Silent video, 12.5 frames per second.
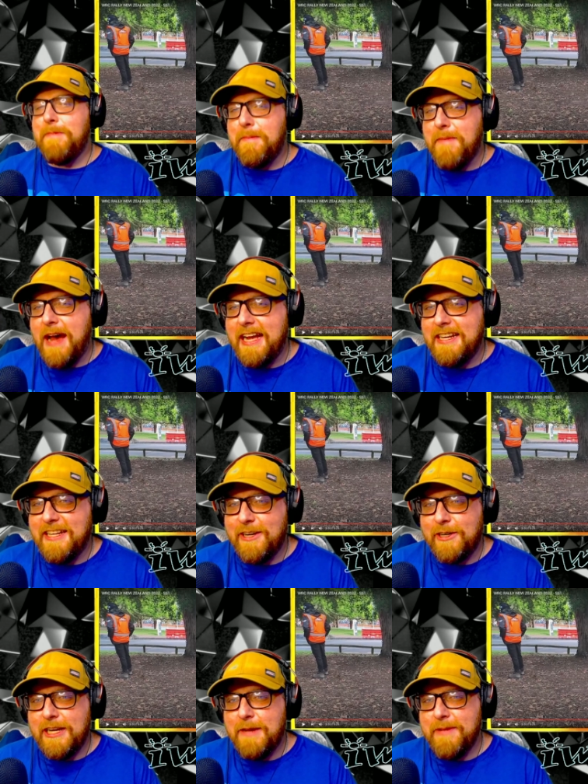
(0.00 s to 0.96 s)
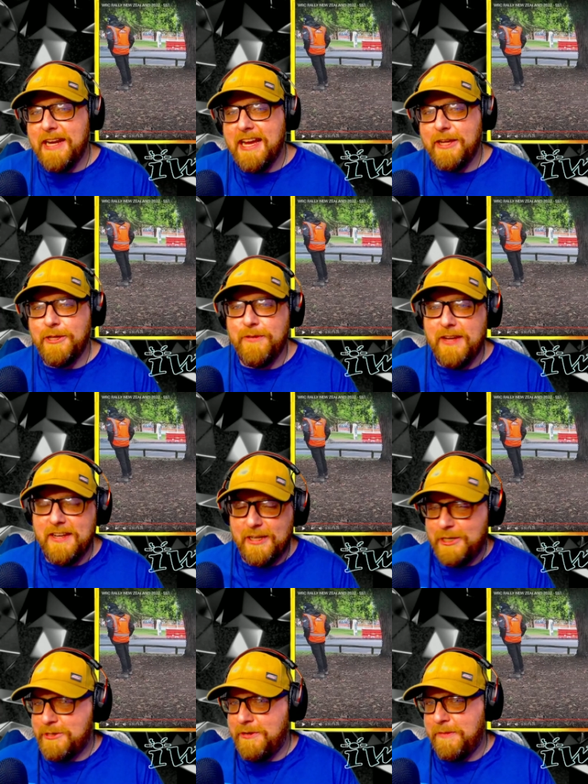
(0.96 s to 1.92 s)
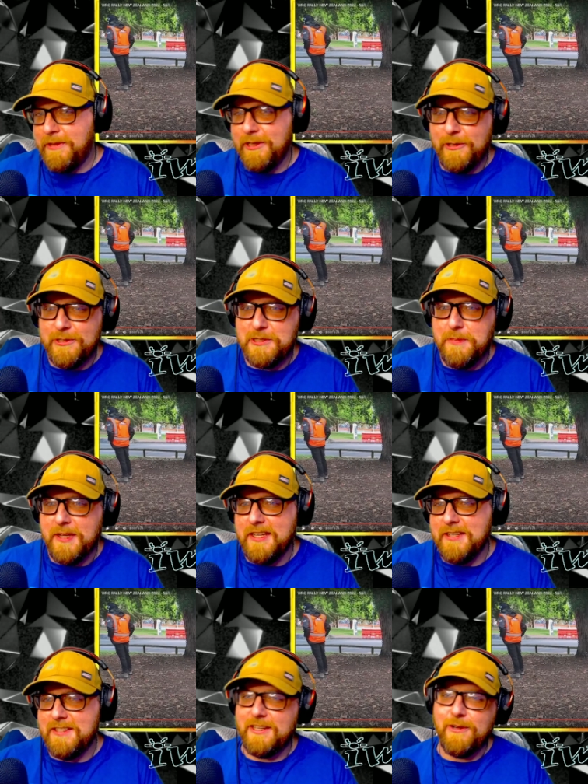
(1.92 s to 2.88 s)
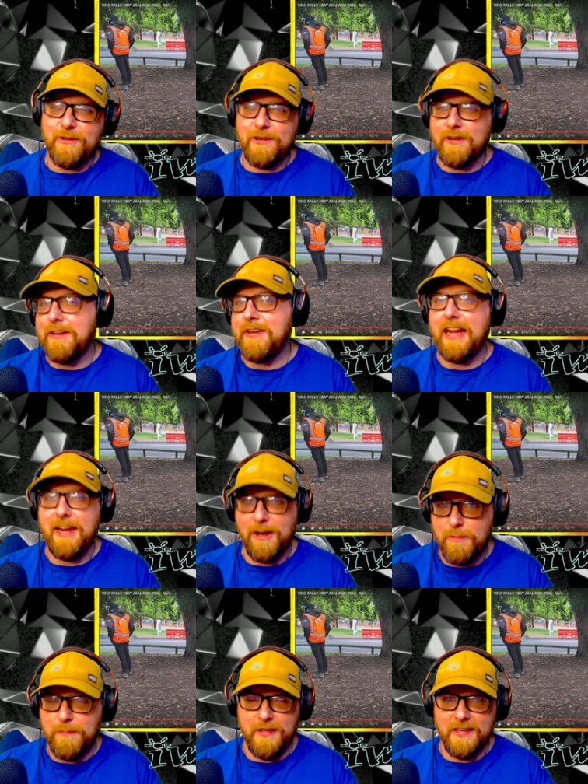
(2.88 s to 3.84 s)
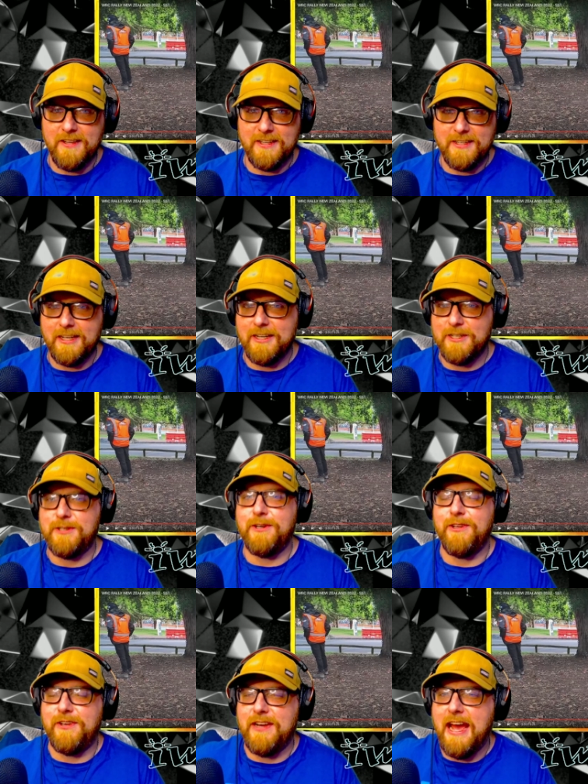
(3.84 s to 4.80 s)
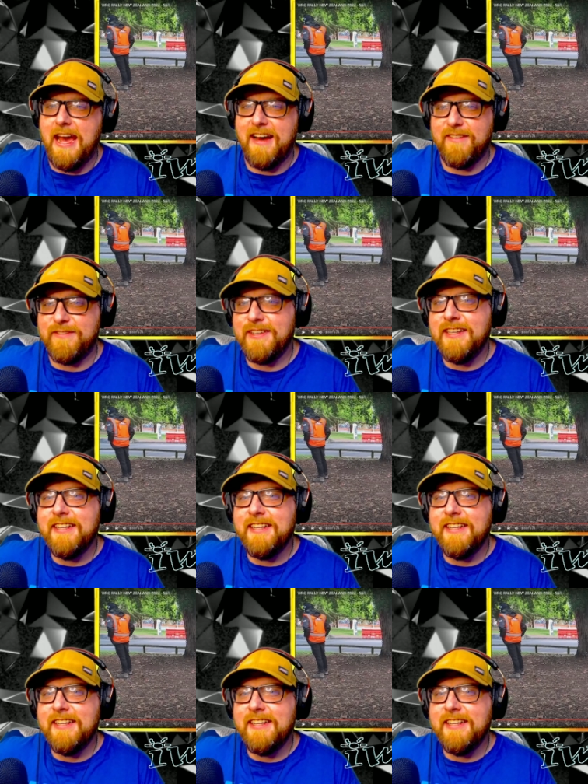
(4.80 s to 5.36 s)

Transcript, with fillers: Keep in mind, they're coming at you at extremely low speeds, going around a hairpin, the tightest turn you can have.